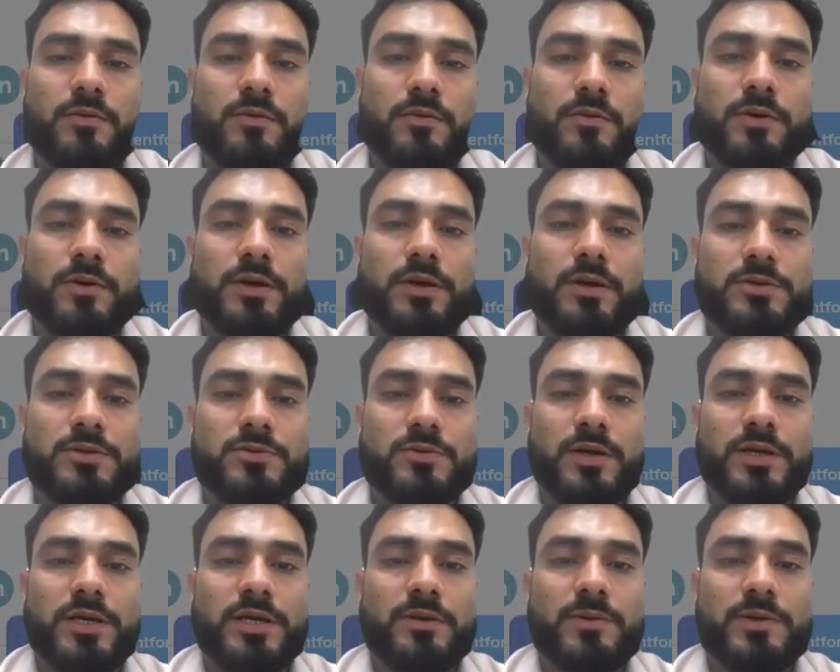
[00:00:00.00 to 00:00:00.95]
Okay, so
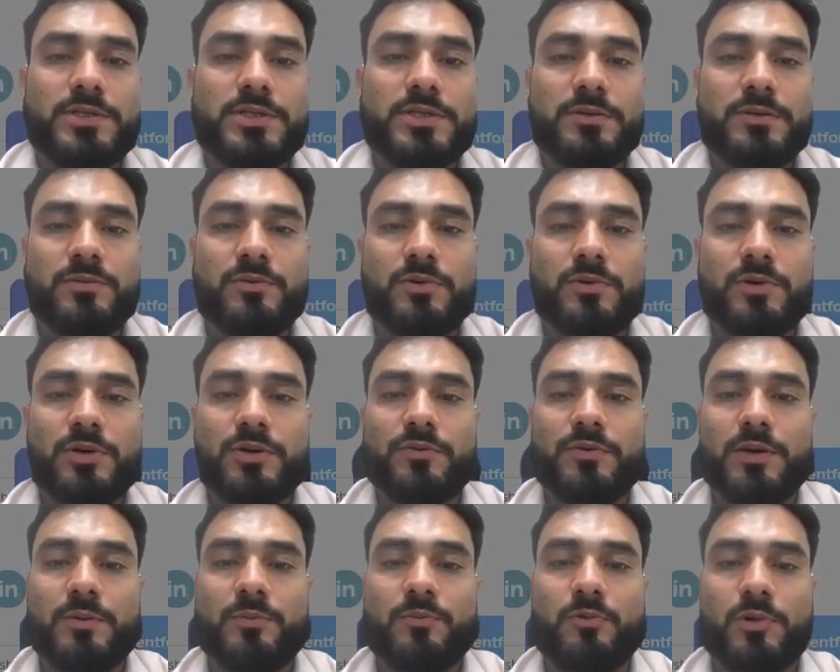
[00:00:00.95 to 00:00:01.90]
I have achieved
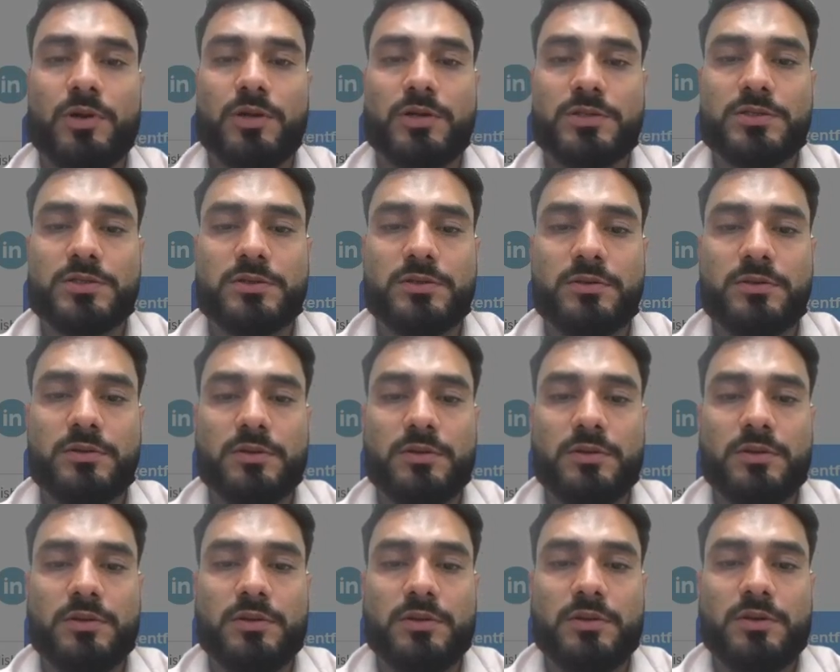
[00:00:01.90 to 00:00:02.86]
25 points.
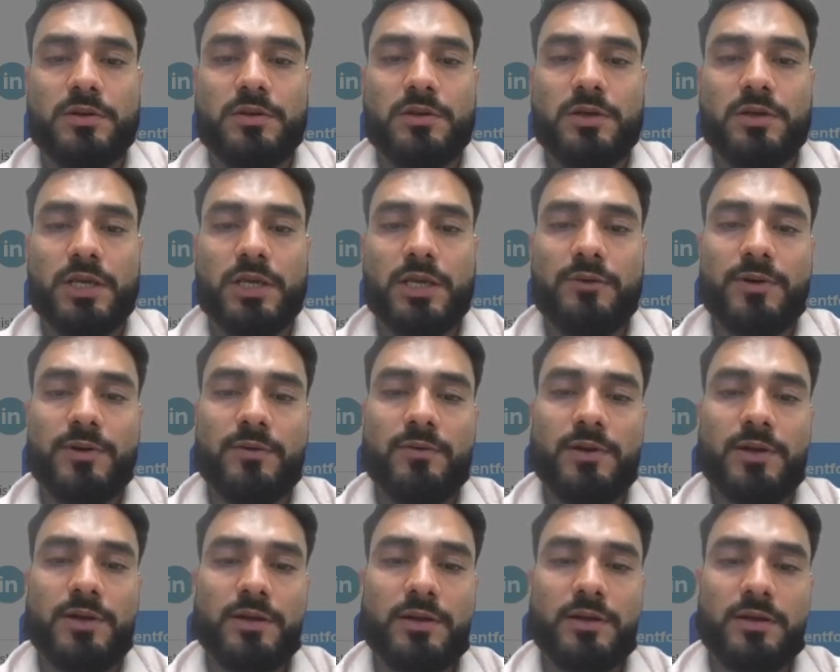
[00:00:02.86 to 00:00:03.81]
If I
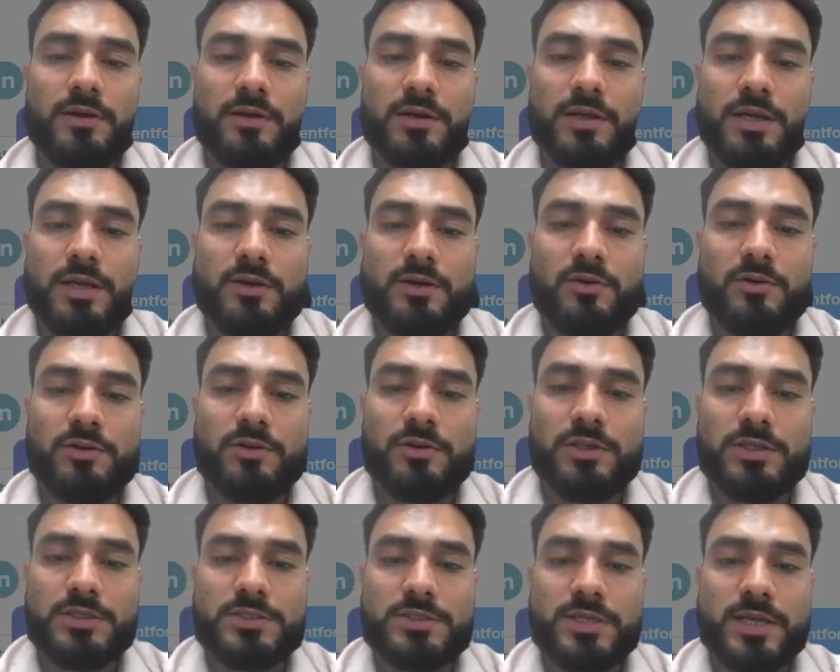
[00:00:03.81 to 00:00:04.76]
will click on
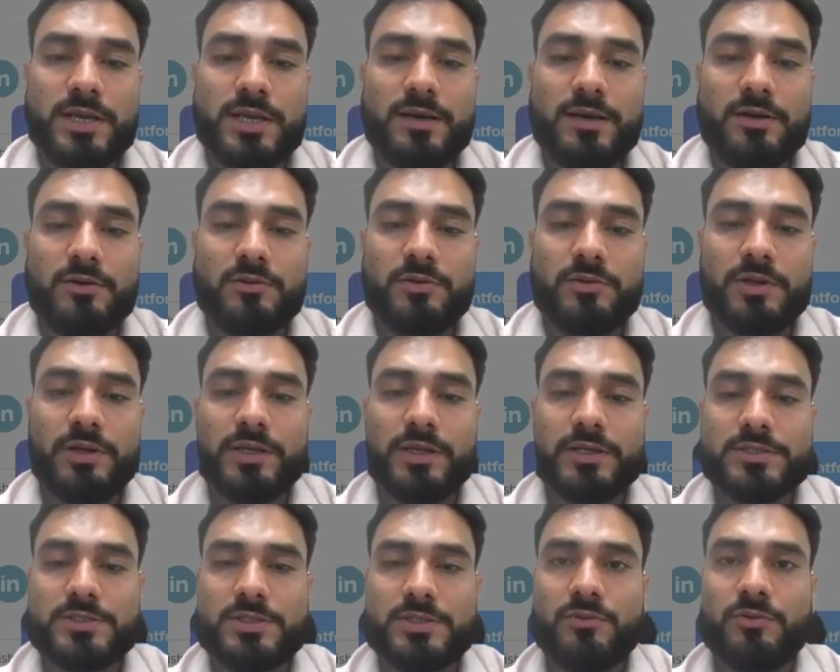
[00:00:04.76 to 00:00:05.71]
this tackle to the
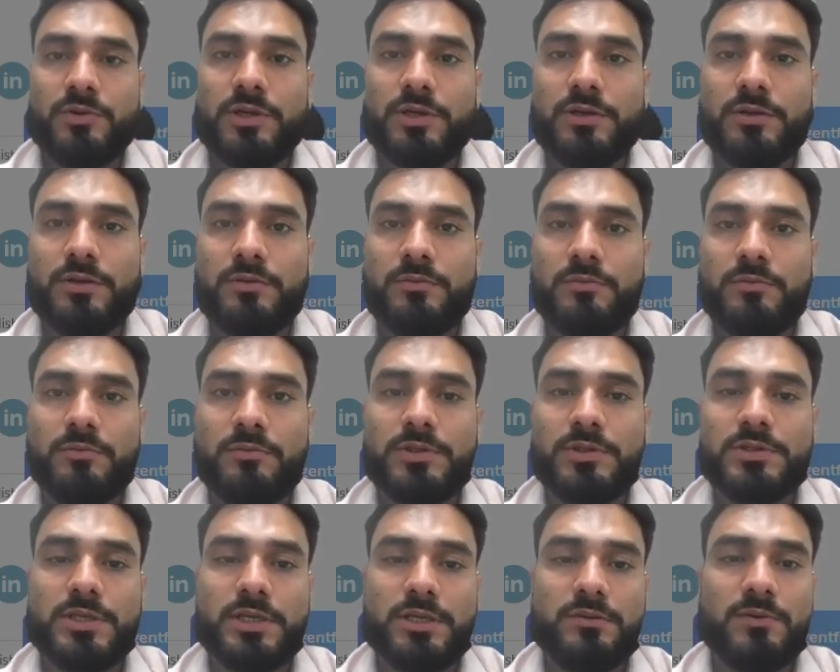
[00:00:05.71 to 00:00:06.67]
next unit,
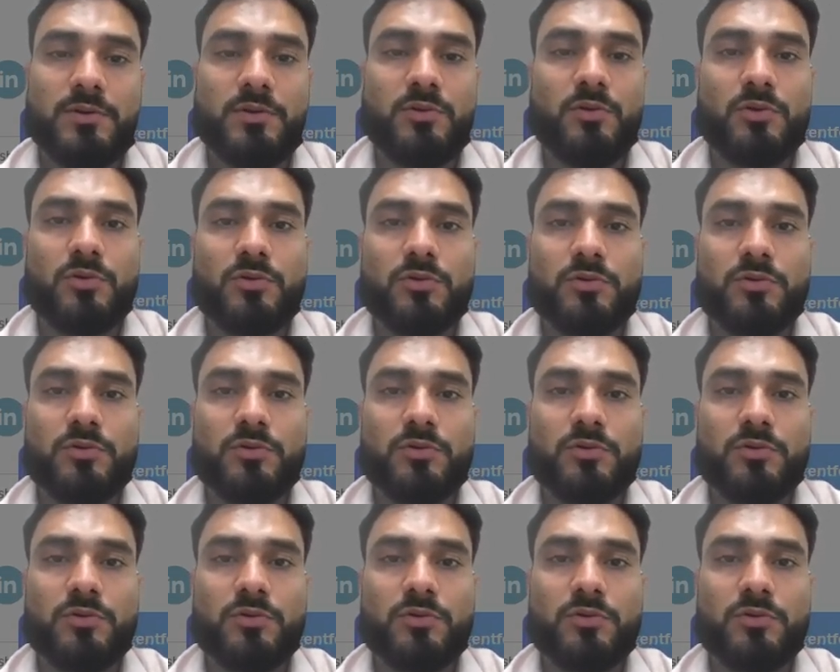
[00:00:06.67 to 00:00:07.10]
means it will go